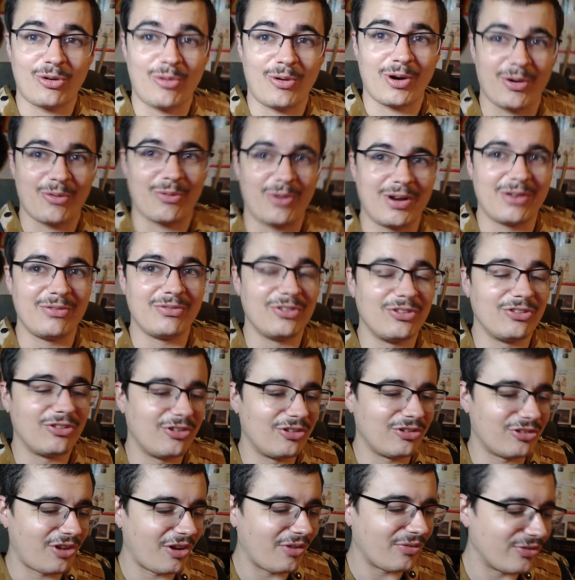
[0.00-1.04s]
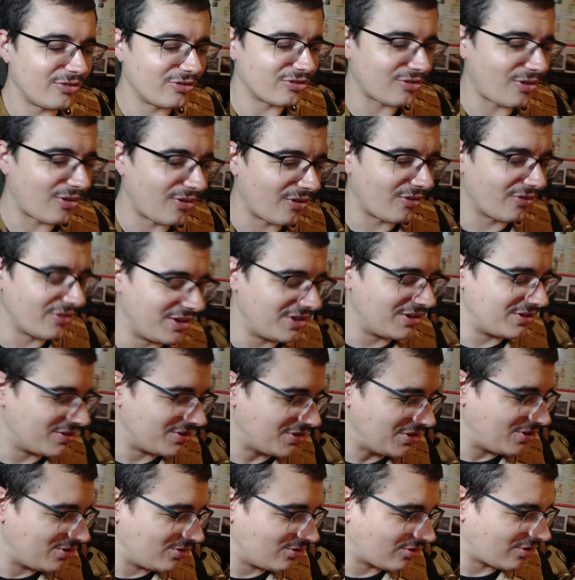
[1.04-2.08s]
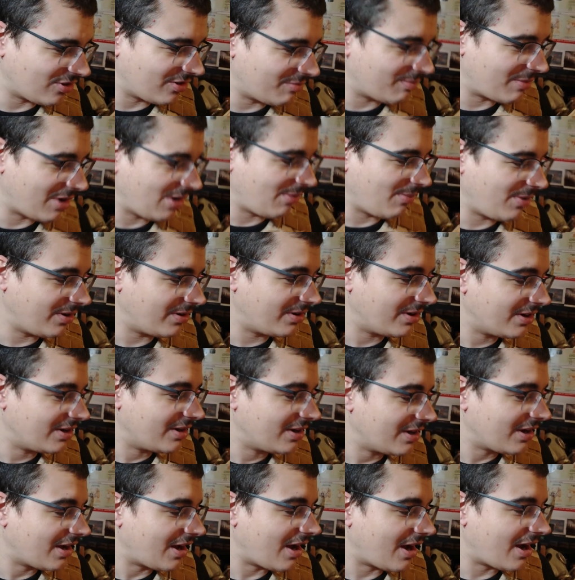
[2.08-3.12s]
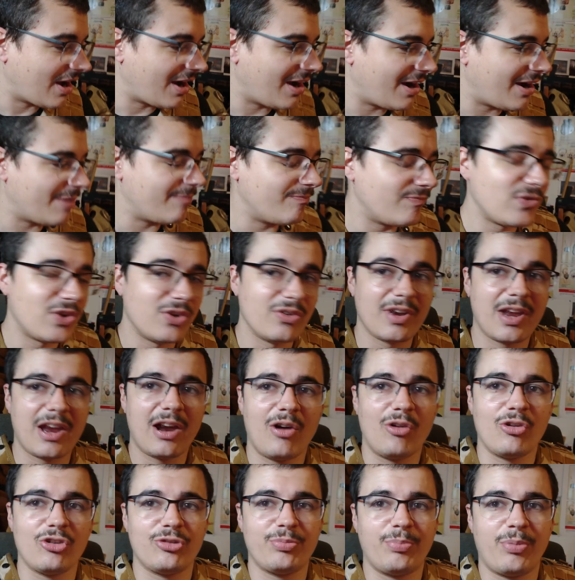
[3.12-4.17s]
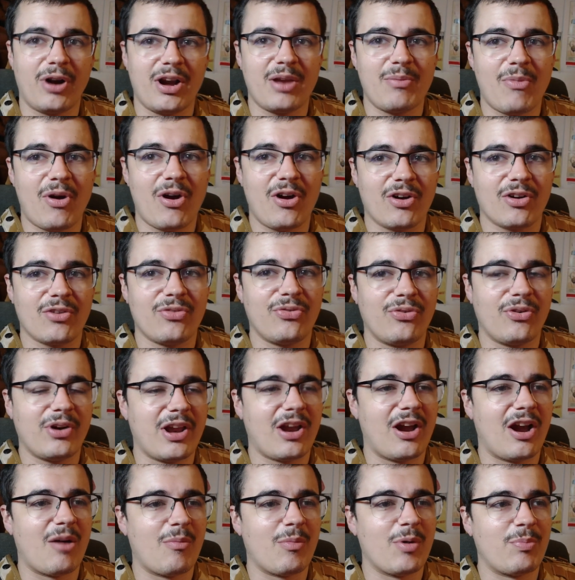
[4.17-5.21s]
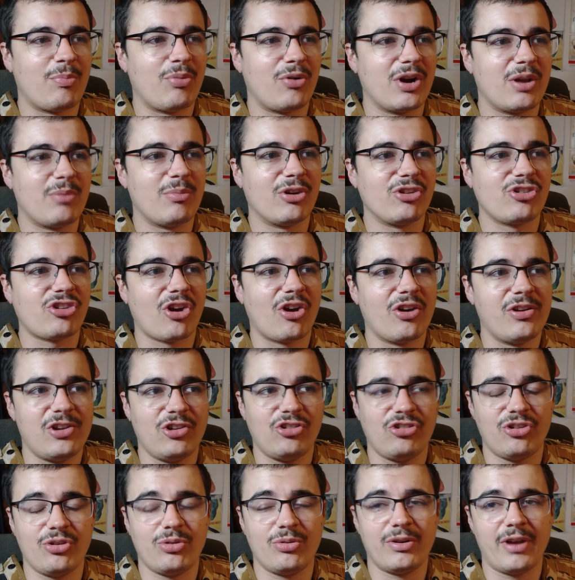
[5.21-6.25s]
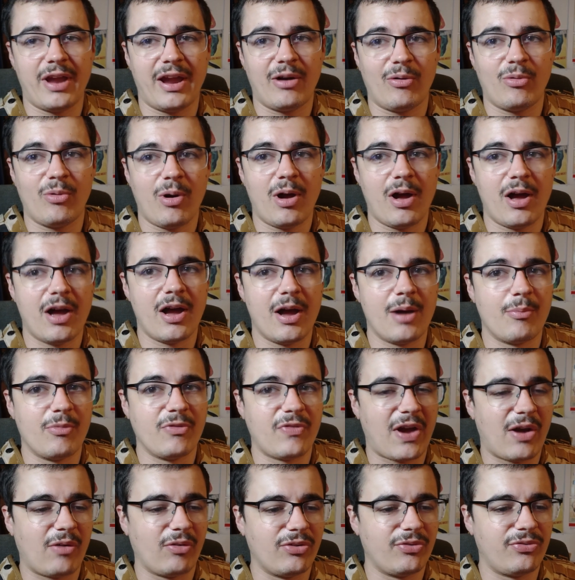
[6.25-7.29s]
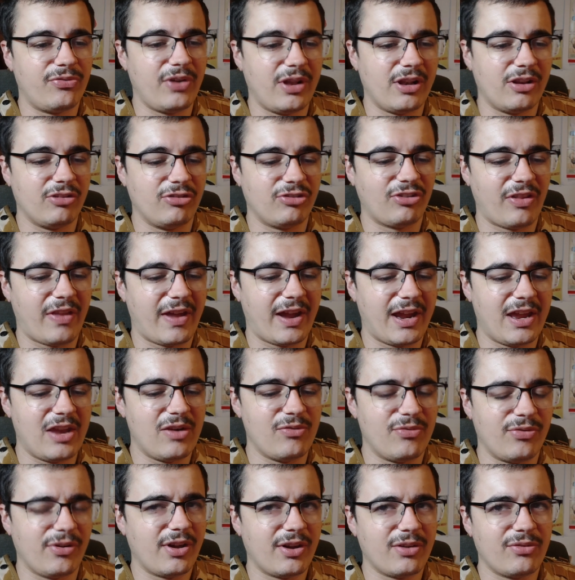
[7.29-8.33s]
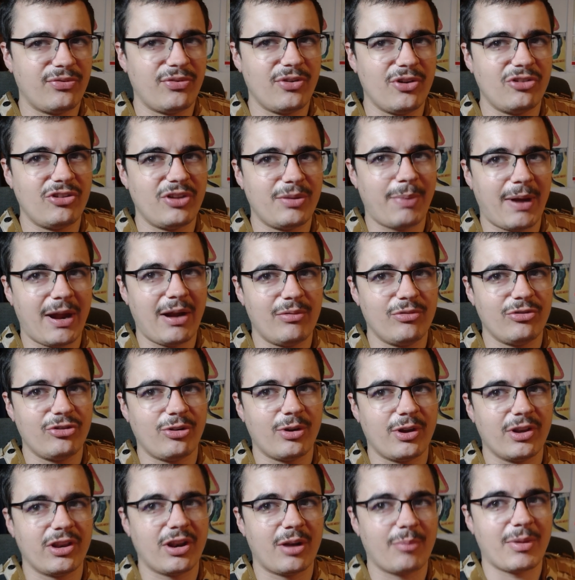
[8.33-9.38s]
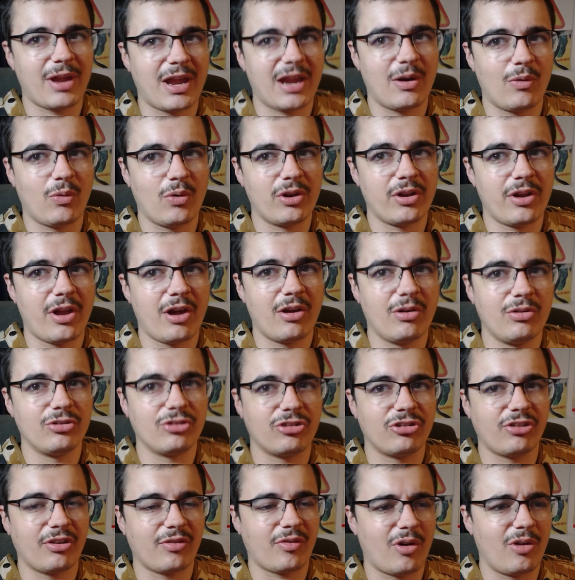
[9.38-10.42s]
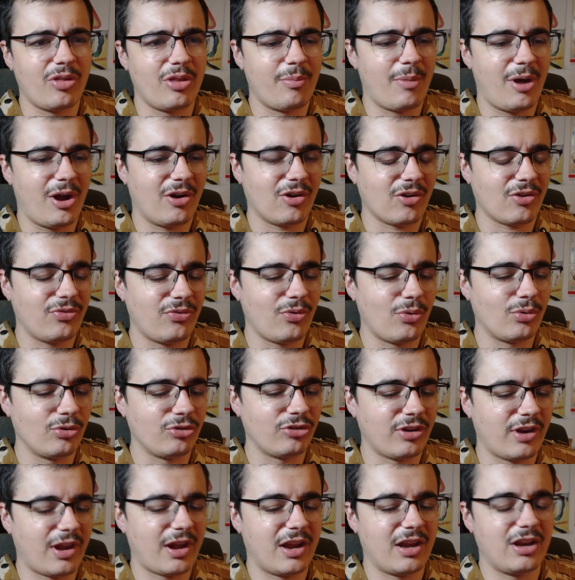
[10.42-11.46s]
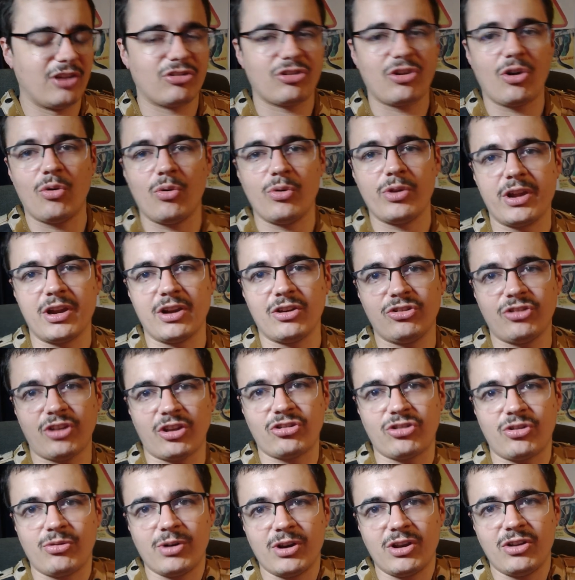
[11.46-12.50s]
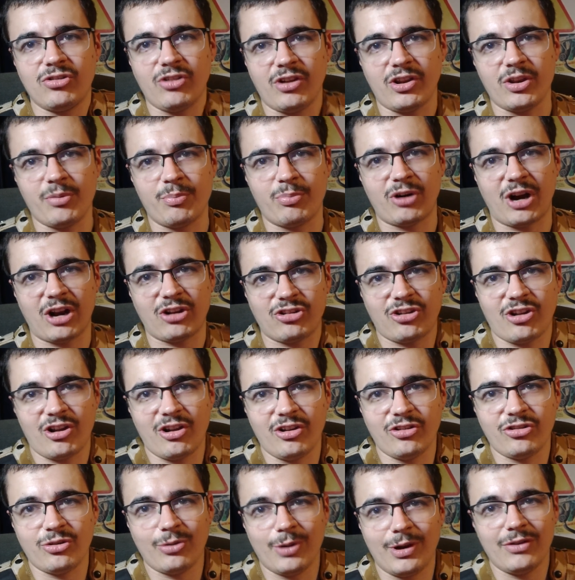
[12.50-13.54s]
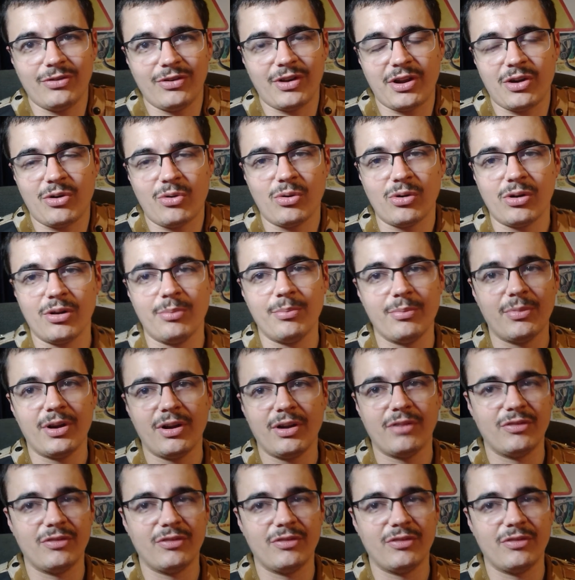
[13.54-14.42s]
quite relevant to the stuff that's gone on in the news at the moment, you can get Osprey Mark III armour pretty much unissued now, without the fillers and that in for like £30. So I ended up getting one of those because I've got the Mark IVs and that, and it's got all the accessories like the brassards or whatever they call them, but